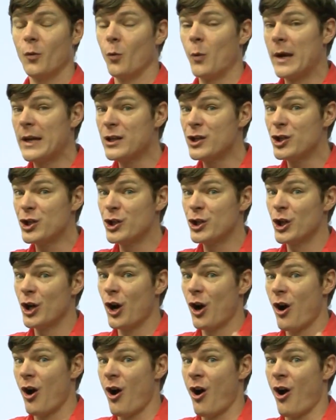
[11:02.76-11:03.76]
which
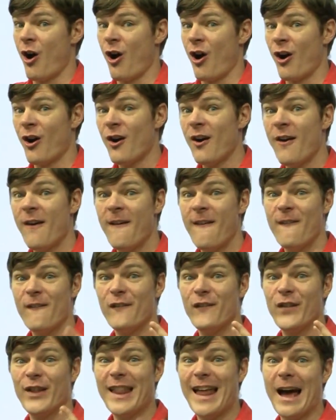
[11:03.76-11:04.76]
are
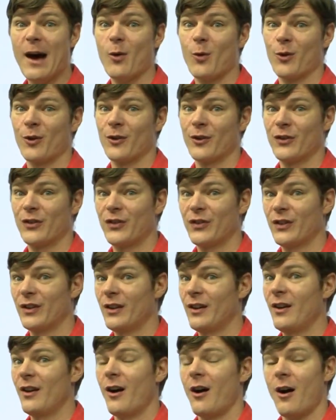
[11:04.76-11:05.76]
flowers.
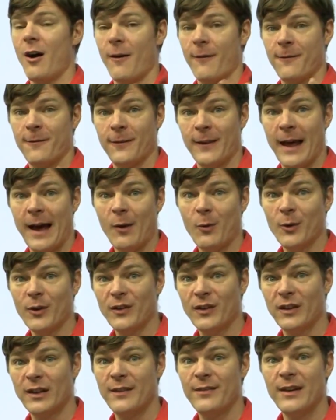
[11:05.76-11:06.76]
Are
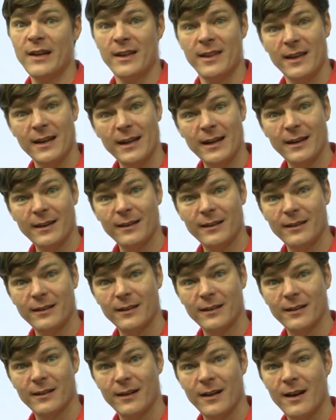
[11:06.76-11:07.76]
flowers living things?
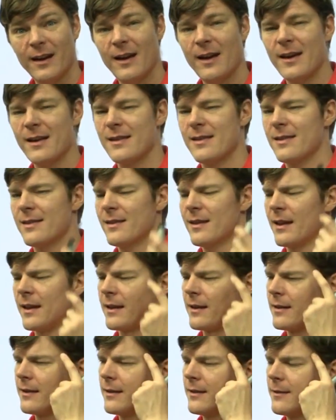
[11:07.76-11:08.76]

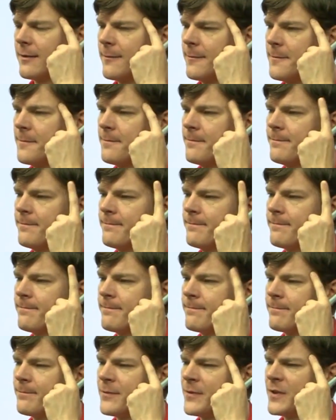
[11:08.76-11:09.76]
Think.
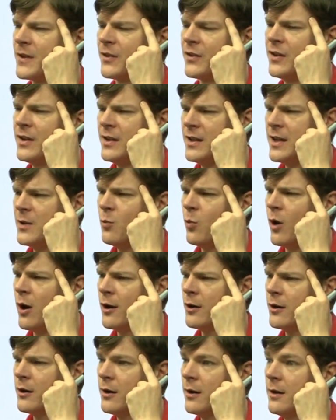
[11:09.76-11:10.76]
Does it need
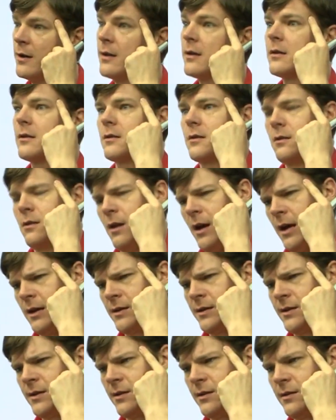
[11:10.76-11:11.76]
water?
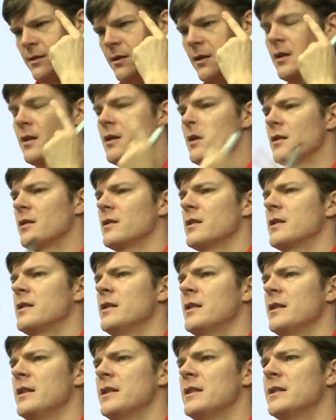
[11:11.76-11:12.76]
Yes. Does
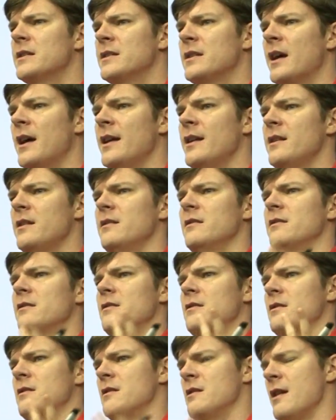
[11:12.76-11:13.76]
it need sun?
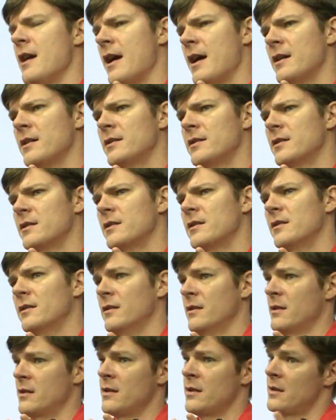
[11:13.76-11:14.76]
Yes.
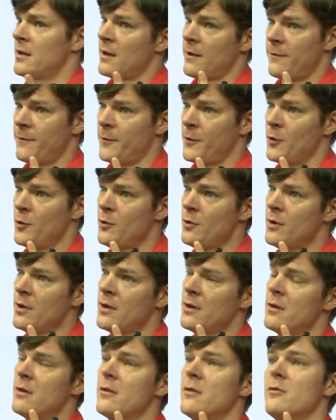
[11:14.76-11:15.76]
Does it need food?
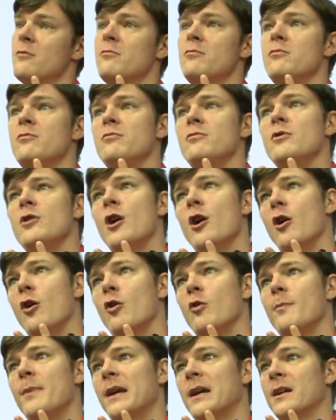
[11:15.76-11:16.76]

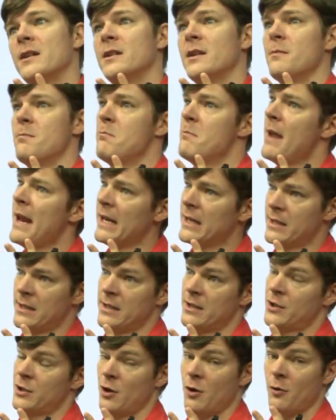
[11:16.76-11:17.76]
No, because it makes
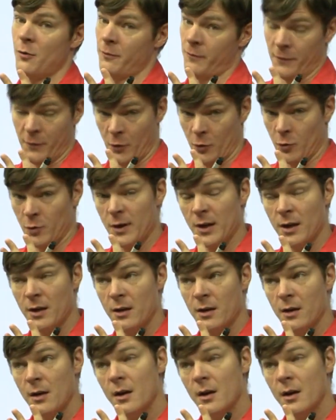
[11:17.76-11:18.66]
its own food.